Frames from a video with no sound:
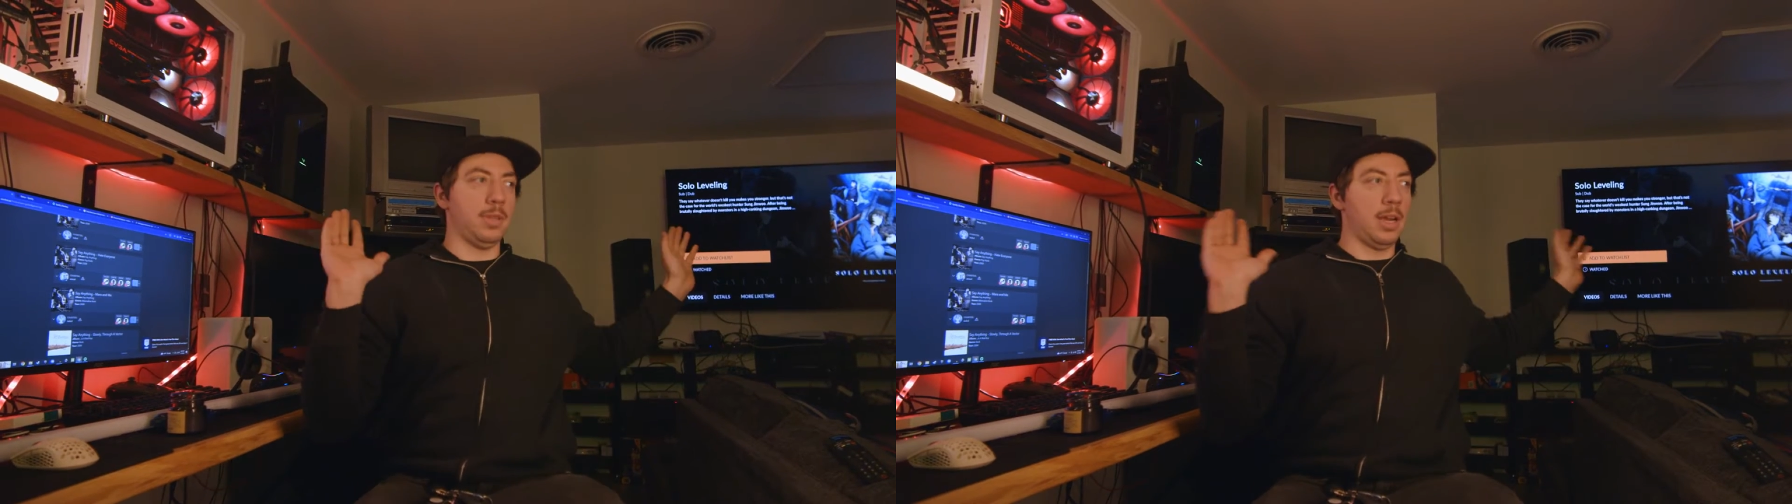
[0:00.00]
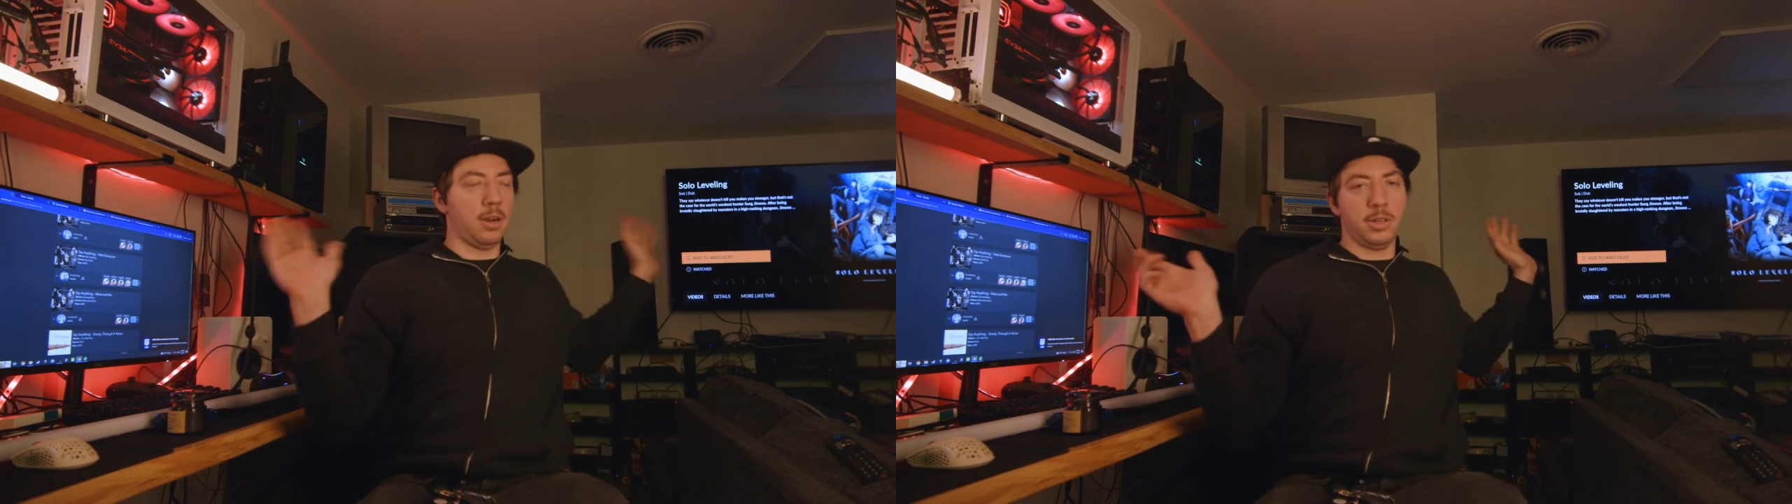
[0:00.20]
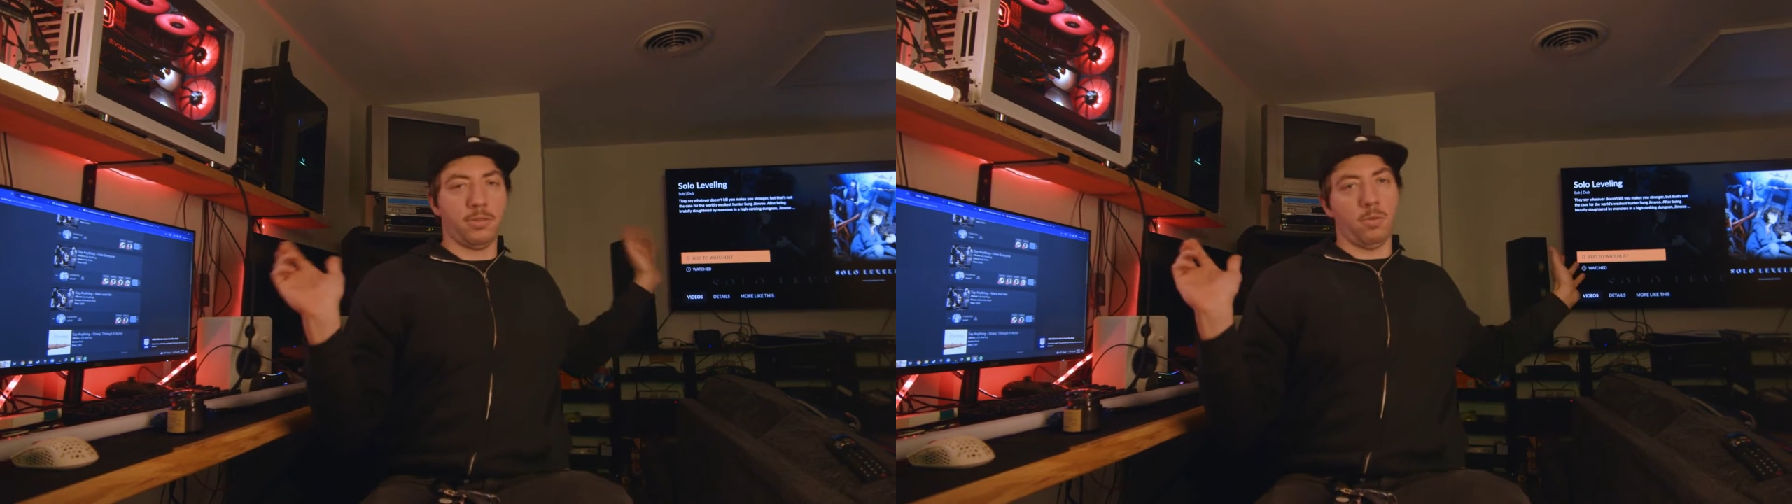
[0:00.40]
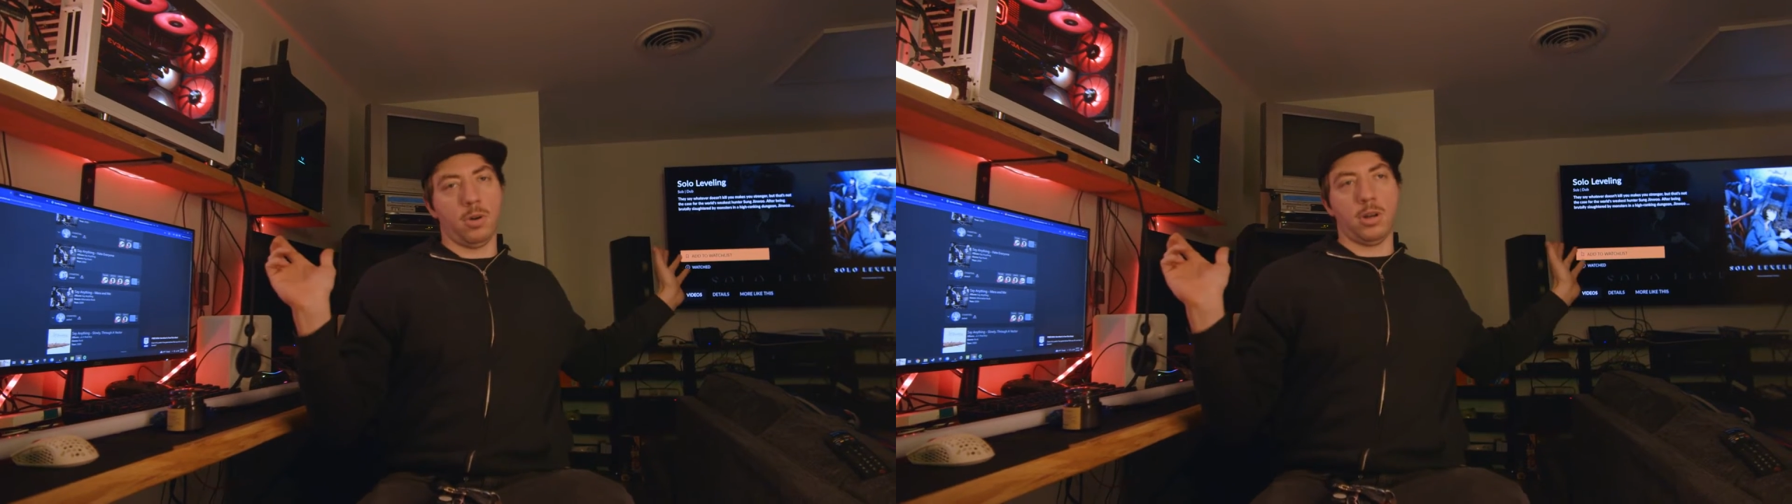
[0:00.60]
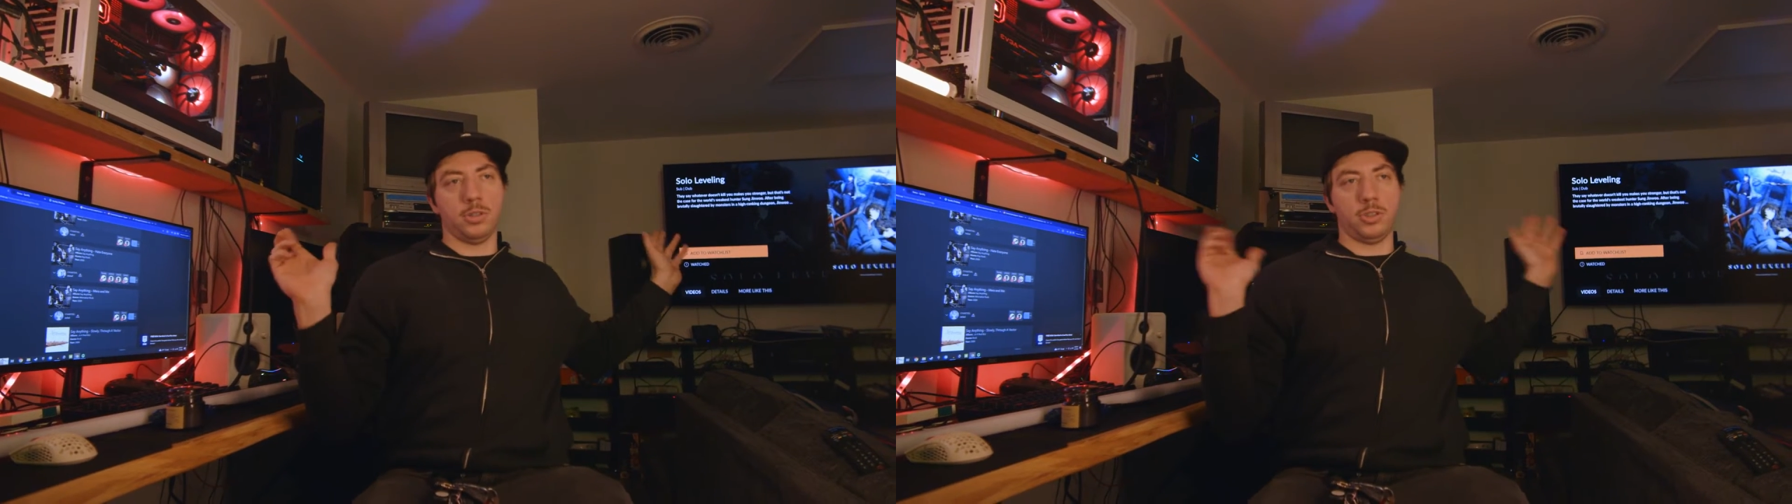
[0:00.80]
they are on different
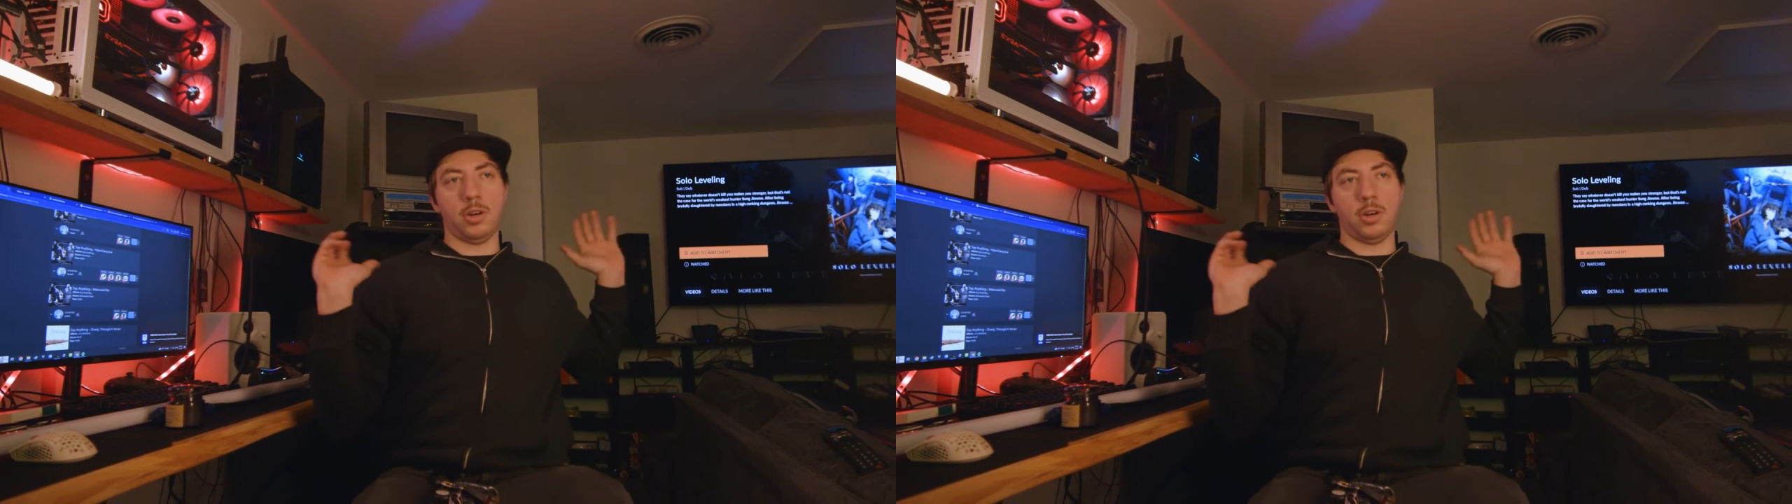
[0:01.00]
walls.